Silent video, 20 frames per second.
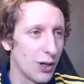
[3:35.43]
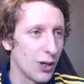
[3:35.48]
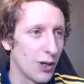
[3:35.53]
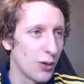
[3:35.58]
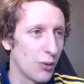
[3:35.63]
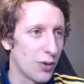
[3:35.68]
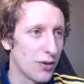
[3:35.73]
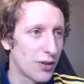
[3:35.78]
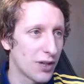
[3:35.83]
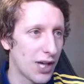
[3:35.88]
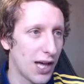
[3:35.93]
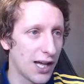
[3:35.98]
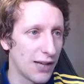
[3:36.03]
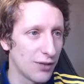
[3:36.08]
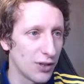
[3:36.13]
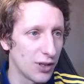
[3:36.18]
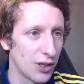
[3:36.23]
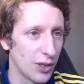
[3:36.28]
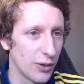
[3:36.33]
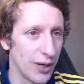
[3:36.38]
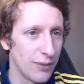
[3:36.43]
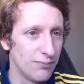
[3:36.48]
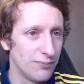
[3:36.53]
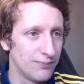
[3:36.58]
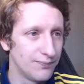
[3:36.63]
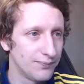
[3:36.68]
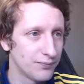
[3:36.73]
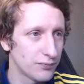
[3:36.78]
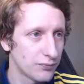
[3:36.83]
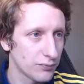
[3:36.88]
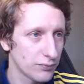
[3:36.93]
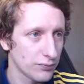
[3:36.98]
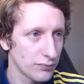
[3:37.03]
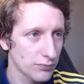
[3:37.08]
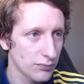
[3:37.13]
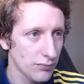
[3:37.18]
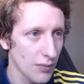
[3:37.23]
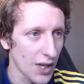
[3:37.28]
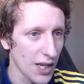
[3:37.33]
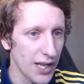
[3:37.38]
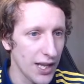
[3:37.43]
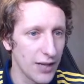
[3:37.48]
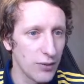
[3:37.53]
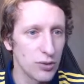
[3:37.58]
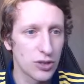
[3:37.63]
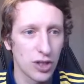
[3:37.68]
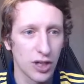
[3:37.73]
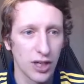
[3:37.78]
with Calvert-Lewin. He was going